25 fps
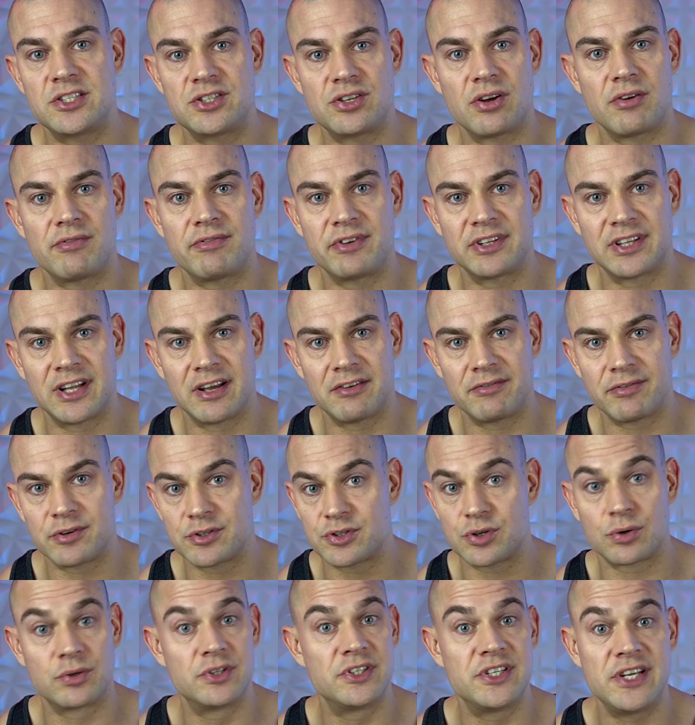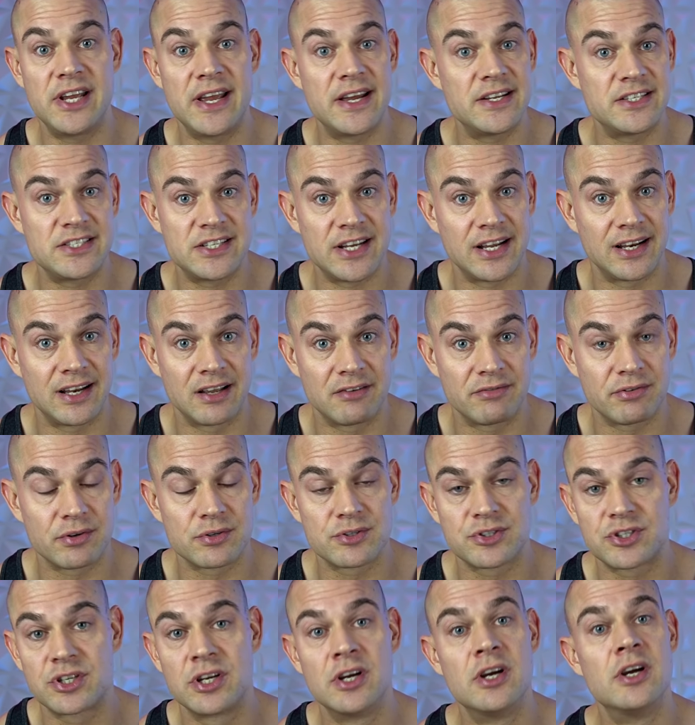sulfate levels or DHA
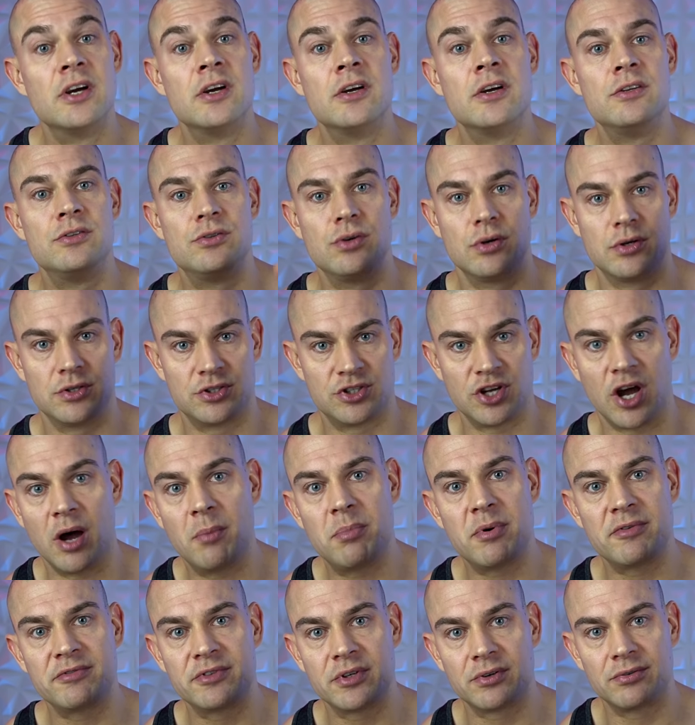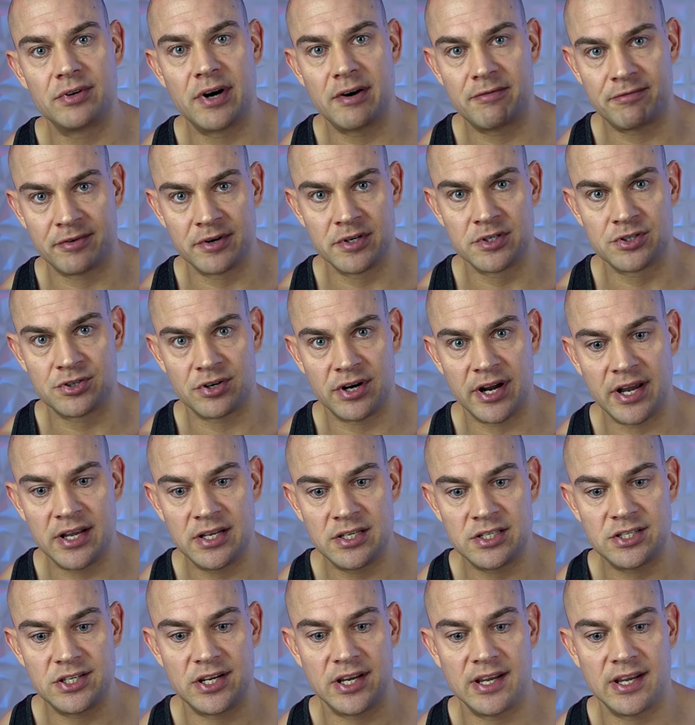levels to the top of the reference range.